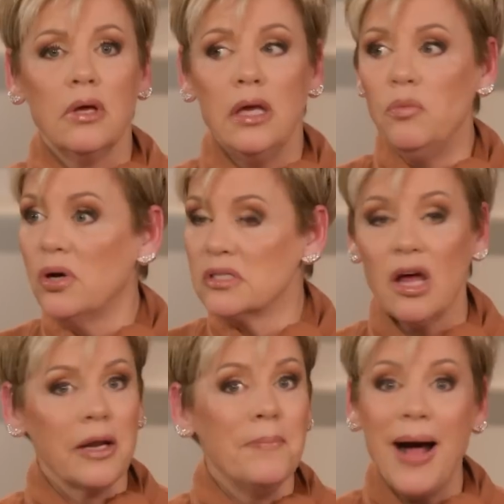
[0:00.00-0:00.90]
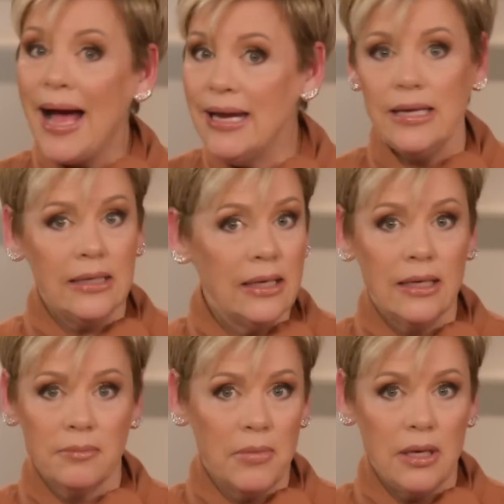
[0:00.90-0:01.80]
He was not abiding
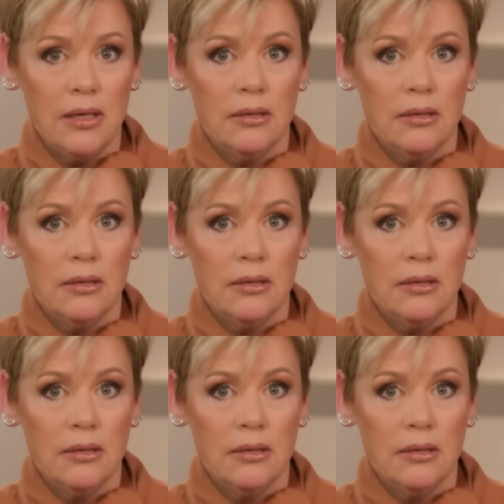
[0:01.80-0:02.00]
in me.